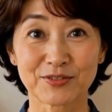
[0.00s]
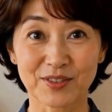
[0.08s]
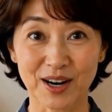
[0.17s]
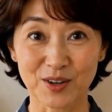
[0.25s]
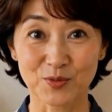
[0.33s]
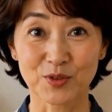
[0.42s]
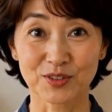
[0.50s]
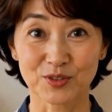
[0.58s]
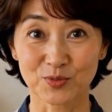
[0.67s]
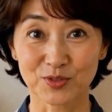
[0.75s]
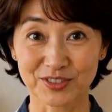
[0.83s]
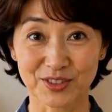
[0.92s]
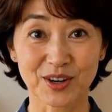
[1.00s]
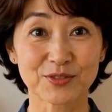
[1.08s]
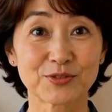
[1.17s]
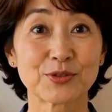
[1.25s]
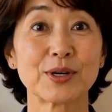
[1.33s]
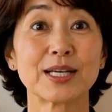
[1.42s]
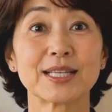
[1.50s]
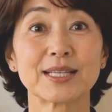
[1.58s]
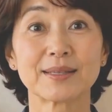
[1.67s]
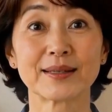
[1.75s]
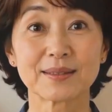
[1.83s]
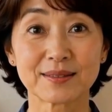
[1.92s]
firewood was not free.
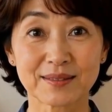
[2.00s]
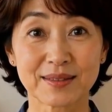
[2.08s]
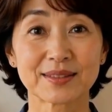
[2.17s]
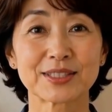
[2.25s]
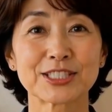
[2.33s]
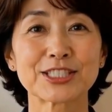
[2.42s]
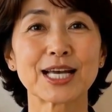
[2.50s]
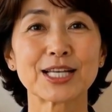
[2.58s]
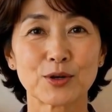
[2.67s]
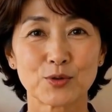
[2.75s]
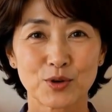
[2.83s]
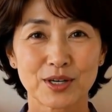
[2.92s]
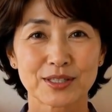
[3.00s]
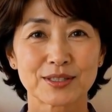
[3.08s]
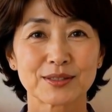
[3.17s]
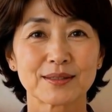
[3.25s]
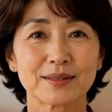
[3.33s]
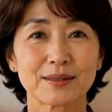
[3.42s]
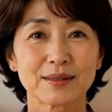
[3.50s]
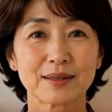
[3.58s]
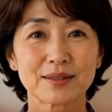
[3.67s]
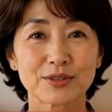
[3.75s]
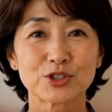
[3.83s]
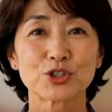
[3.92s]
The second one,
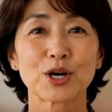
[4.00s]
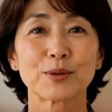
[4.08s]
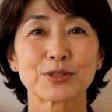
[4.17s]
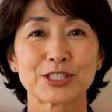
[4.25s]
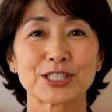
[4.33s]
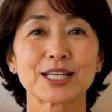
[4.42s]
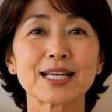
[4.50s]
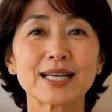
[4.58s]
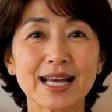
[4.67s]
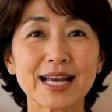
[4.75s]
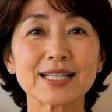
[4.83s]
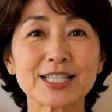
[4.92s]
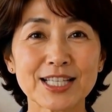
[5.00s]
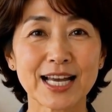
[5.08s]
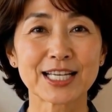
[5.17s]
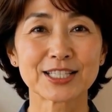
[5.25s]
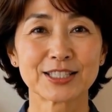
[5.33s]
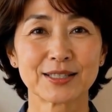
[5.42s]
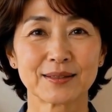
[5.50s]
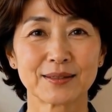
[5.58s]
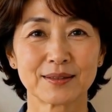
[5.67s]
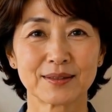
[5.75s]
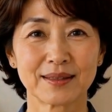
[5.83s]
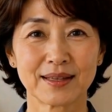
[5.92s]
the chopstick and the date.
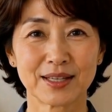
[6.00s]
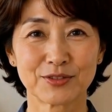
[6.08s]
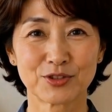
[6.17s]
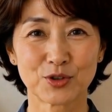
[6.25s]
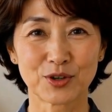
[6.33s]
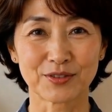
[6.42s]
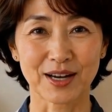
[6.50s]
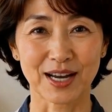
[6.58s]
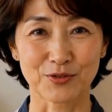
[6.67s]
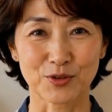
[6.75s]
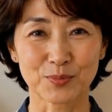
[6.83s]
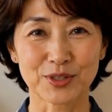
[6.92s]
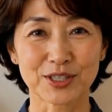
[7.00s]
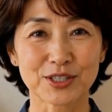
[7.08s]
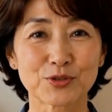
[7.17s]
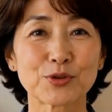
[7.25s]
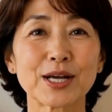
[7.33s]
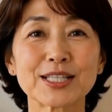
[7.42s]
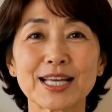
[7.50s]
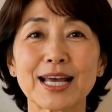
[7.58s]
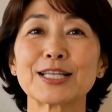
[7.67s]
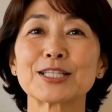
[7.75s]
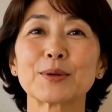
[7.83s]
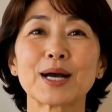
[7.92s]
If you have ever pitted red
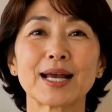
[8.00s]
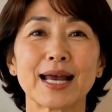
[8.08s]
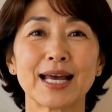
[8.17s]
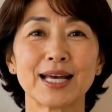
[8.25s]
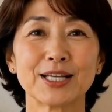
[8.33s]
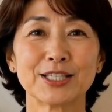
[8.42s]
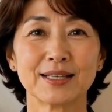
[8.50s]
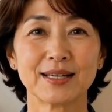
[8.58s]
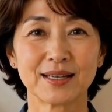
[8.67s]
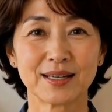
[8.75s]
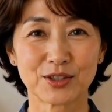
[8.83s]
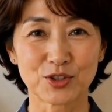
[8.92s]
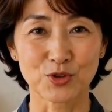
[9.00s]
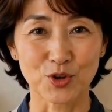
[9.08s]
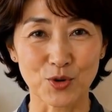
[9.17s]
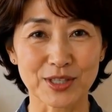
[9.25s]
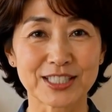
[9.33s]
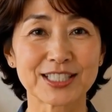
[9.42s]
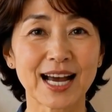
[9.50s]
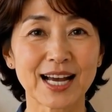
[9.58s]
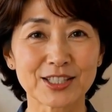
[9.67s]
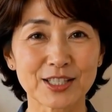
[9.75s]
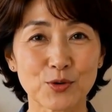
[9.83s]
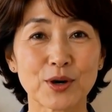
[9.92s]
dates by hand, you know
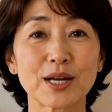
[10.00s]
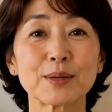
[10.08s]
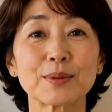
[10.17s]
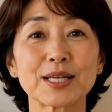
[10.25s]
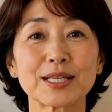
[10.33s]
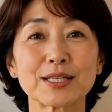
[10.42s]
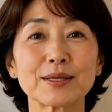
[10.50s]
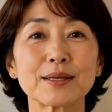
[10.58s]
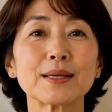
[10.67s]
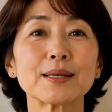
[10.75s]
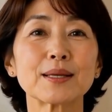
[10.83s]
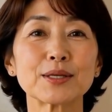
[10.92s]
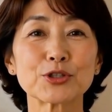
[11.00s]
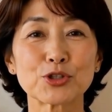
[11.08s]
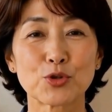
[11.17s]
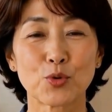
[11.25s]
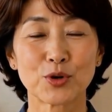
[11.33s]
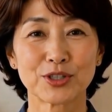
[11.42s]
exactly what I mean. Sore